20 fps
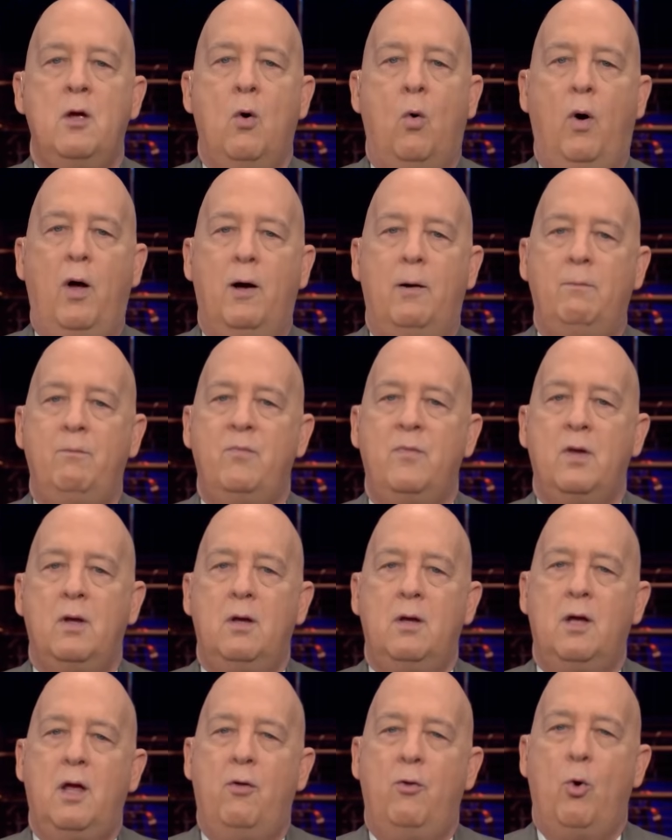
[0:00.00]
Well,
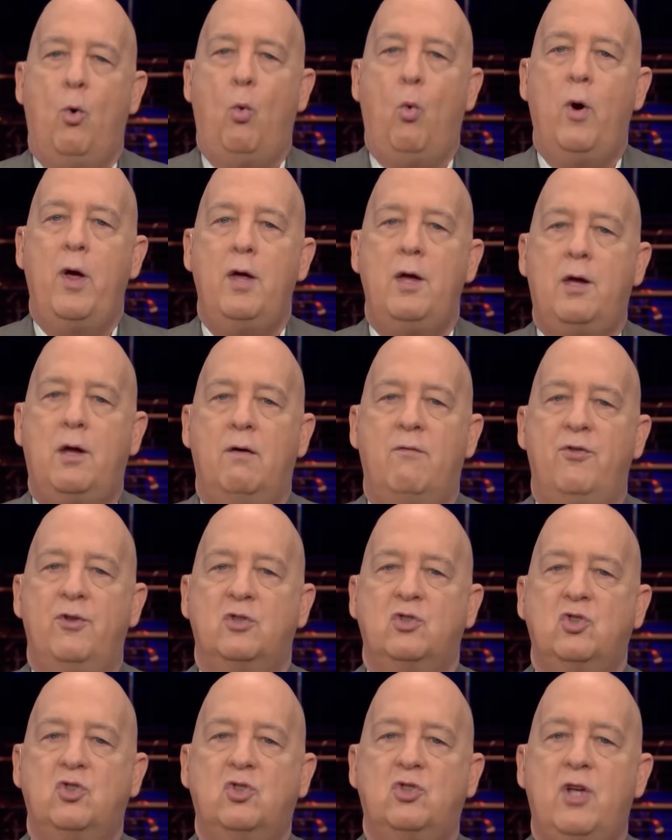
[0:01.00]
in the wake of the
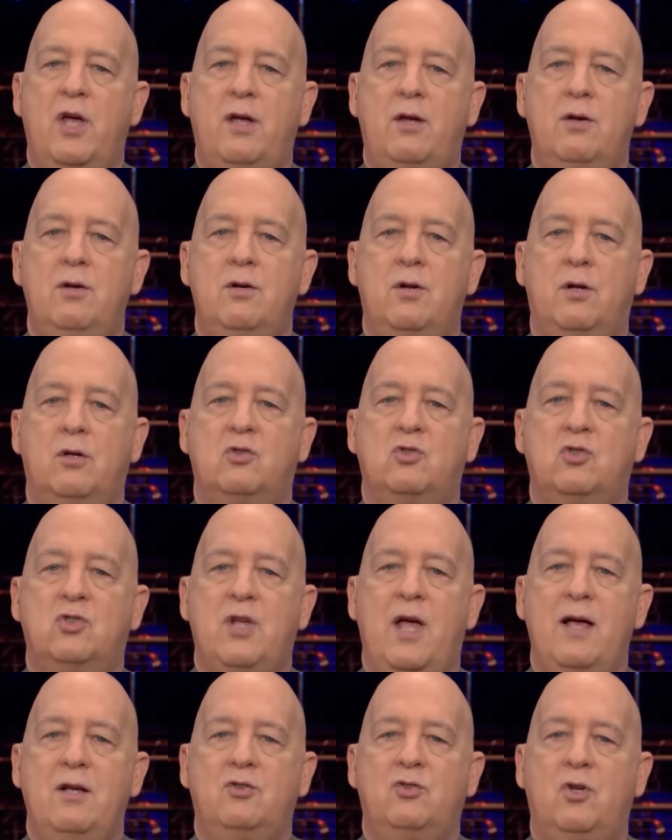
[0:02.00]
second
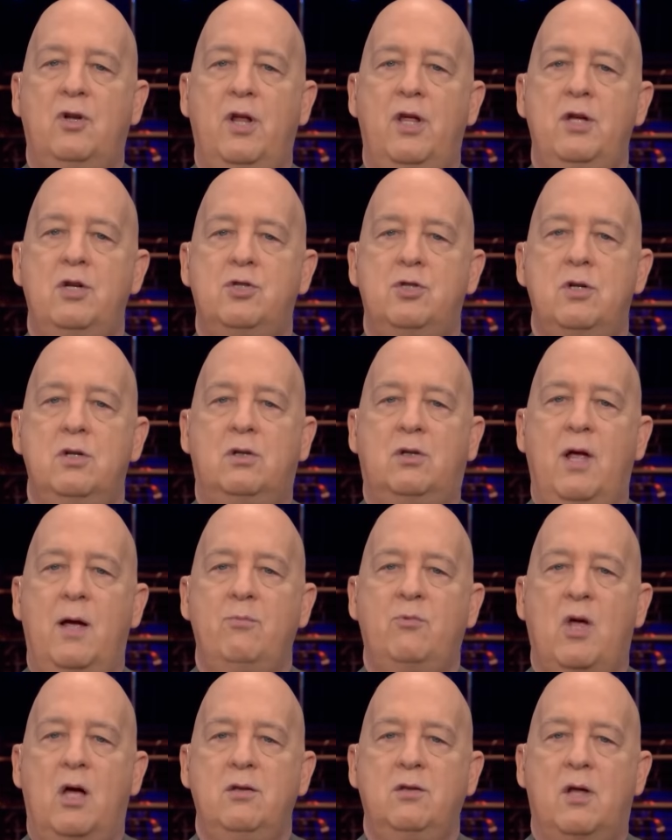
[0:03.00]
assassination
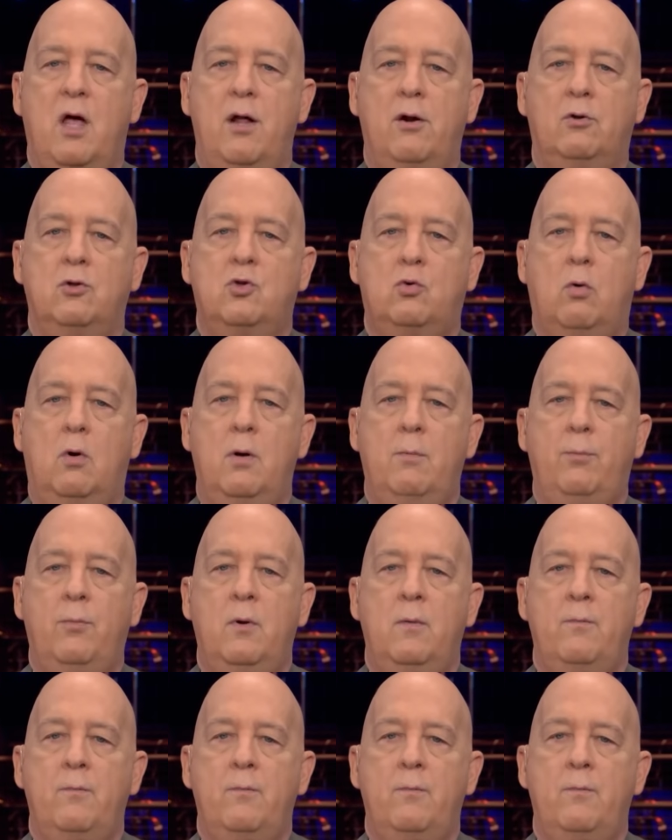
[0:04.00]
attempt on Donald Trump,